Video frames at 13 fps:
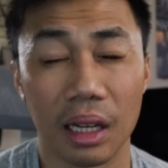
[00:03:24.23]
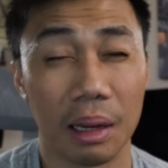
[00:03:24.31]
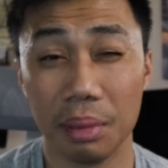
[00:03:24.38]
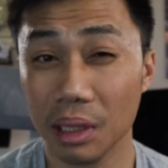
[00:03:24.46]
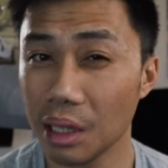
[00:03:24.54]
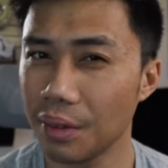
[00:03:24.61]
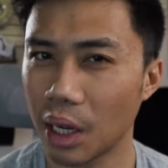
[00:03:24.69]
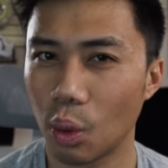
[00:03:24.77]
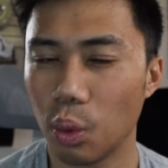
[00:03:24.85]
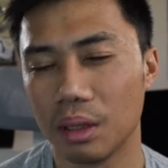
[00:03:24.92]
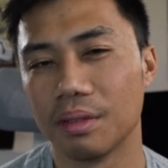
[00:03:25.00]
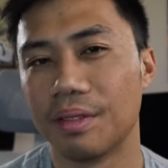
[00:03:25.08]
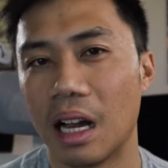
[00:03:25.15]
I believe I
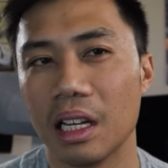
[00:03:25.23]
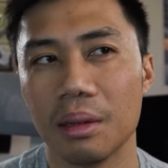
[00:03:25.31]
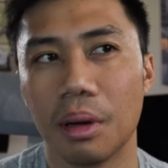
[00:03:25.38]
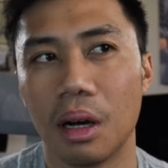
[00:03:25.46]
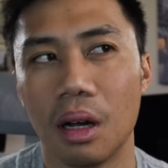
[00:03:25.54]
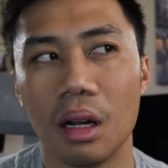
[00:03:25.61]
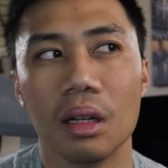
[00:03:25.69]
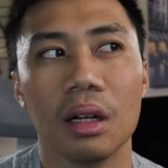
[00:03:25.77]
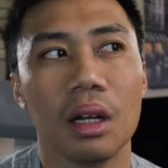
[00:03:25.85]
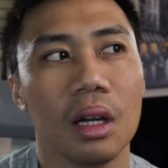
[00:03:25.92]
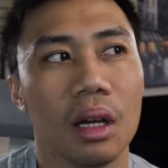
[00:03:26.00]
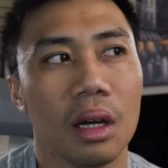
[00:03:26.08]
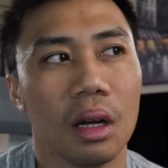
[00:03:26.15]
quit volleyball
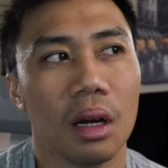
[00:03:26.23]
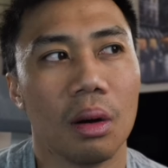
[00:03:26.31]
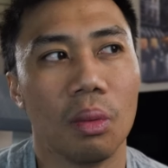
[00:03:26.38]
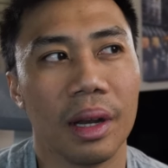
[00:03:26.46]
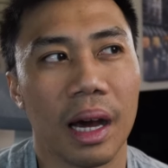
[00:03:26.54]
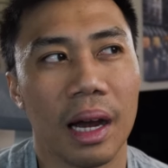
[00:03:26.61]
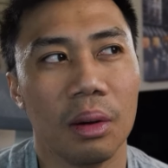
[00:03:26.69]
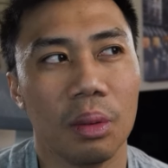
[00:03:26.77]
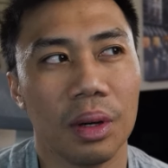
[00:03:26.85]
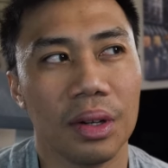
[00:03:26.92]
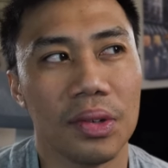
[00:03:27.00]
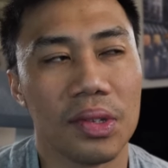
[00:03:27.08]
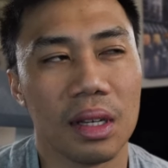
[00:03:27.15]
when I
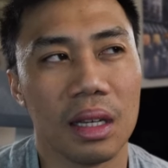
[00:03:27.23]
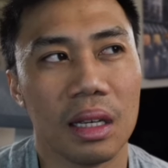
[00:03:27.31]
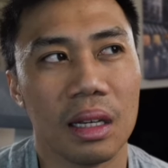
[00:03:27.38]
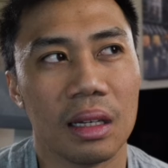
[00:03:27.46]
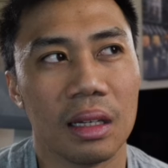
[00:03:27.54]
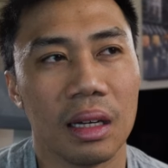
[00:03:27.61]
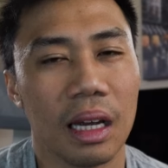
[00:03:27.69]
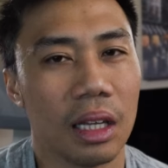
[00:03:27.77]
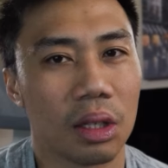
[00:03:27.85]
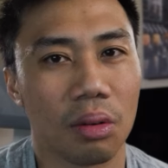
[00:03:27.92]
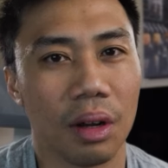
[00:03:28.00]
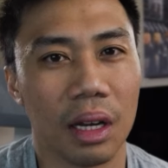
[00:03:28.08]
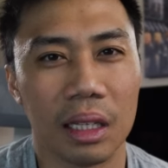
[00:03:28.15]
was in
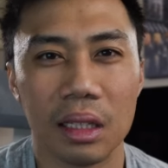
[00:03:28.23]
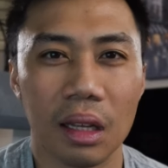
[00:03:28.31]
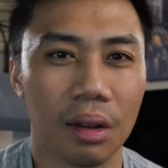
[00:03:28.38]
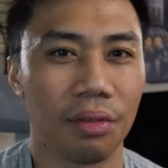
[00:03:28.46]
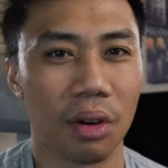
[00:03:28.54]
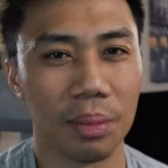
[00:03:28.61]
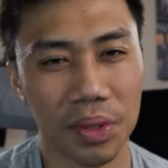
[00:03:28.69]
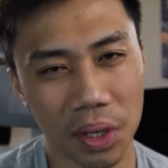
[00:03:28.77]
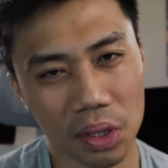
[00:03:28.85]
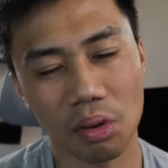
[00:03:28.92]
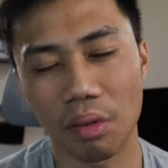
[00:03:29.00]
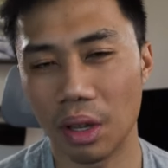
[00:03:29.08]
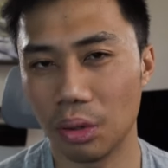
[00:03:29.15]
eighth grade. I did it from
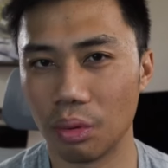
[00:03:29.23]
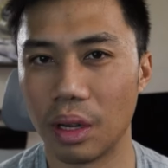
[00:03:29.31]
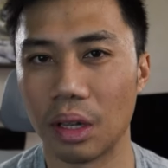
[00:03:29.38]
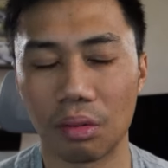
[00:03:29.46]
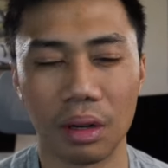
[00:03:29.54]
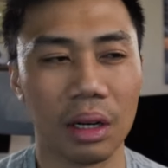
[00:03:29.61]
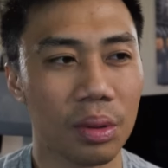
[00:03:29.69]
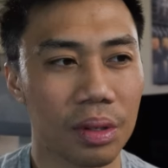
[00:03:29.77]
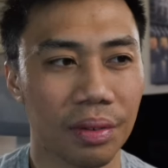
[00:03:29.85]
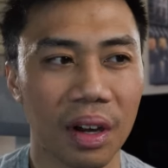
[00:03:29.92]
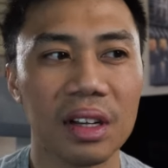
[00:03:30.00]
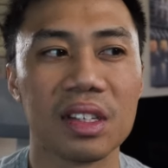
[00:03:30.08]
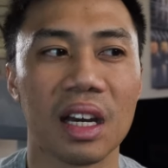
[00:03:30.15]
sixth grade through eighth grade. It was a
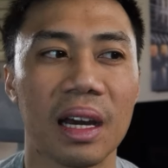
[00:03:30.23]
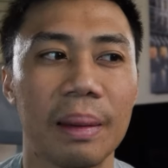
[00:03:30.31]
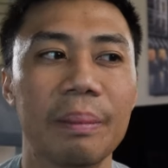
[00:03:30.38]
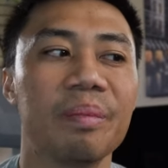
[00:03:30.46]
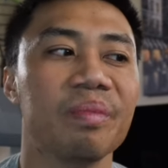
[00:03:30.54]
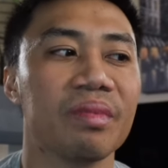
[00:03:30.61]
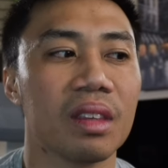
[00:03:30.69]
fun time.